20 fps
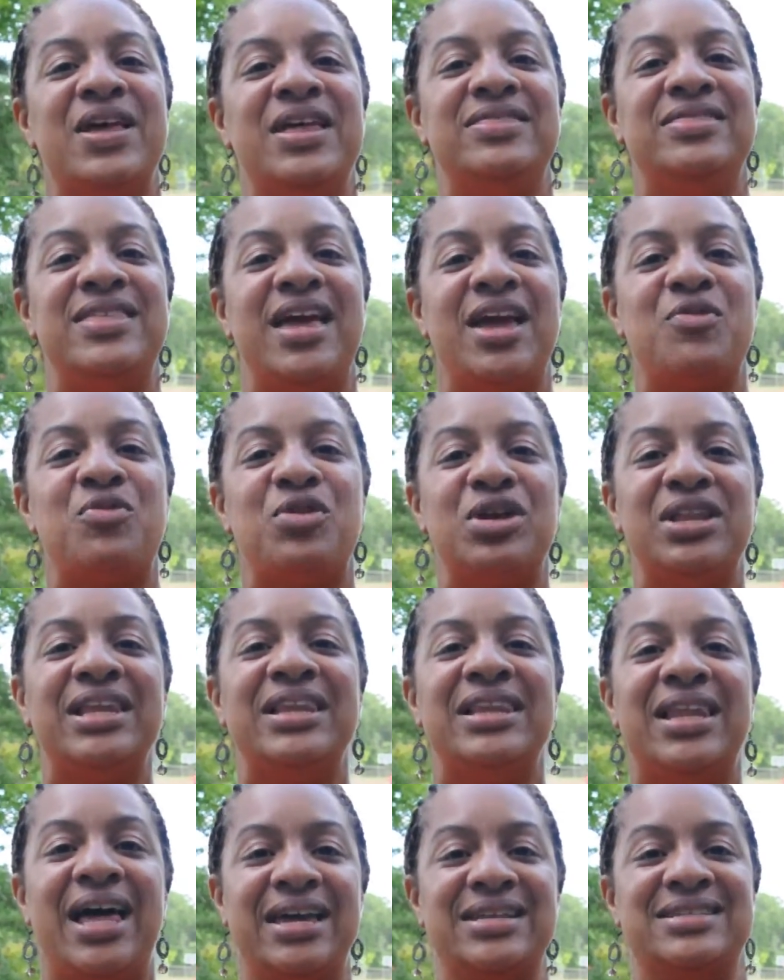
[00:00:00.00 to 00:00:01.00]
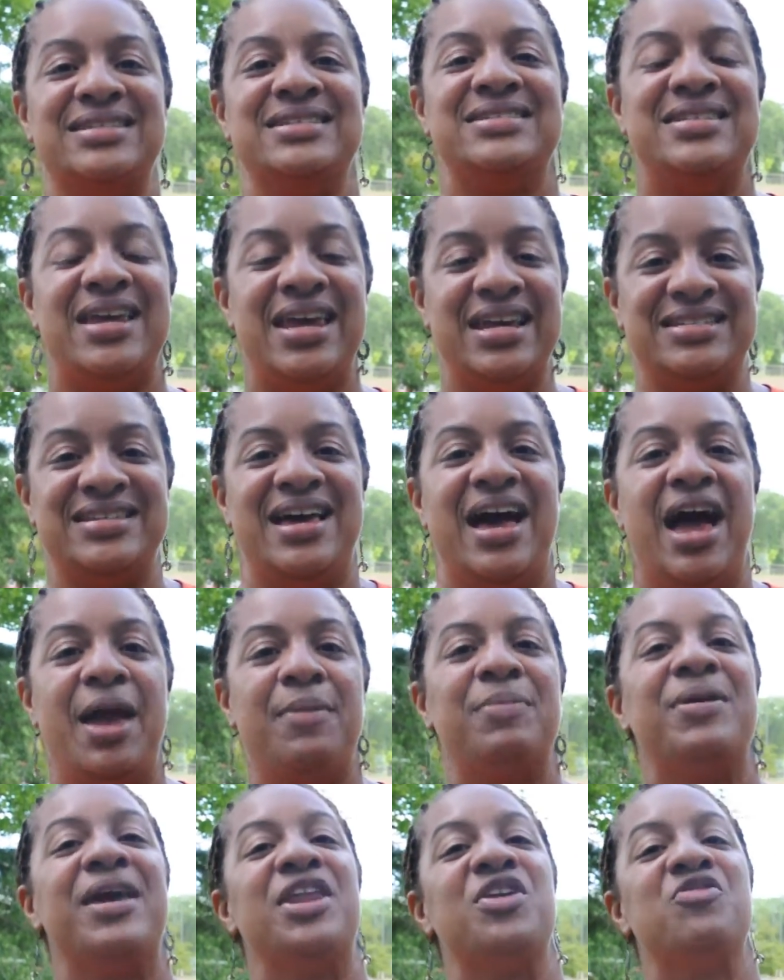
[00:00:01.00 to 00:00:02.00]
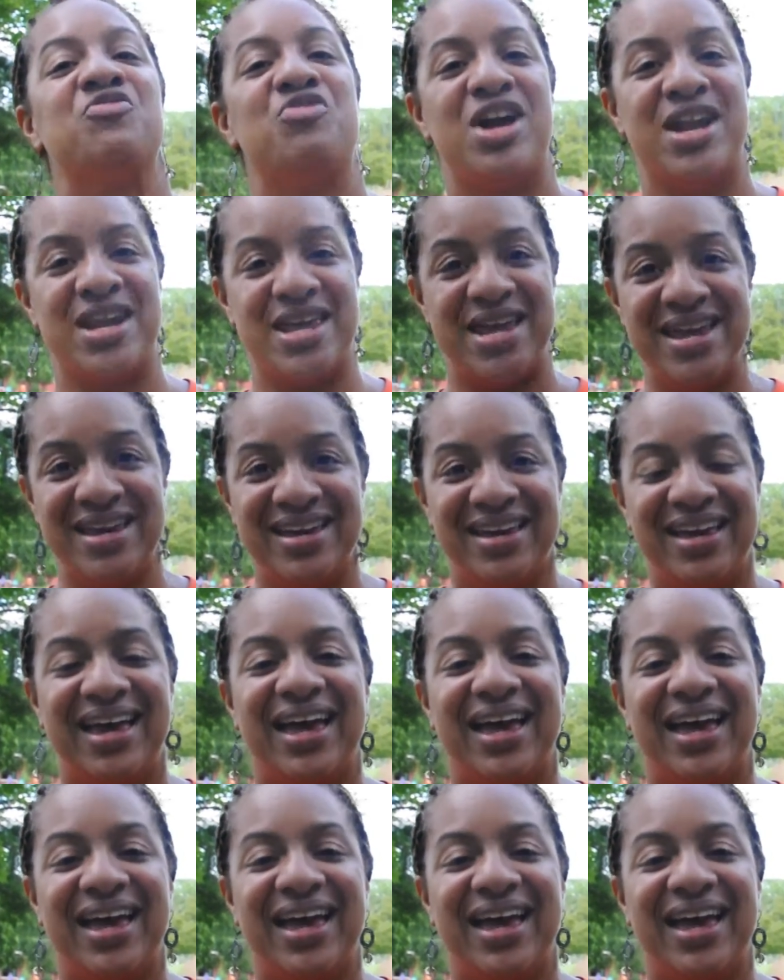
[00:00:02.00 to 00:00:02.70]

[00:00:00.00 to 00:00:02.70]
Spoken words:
they really like to take time getting ready.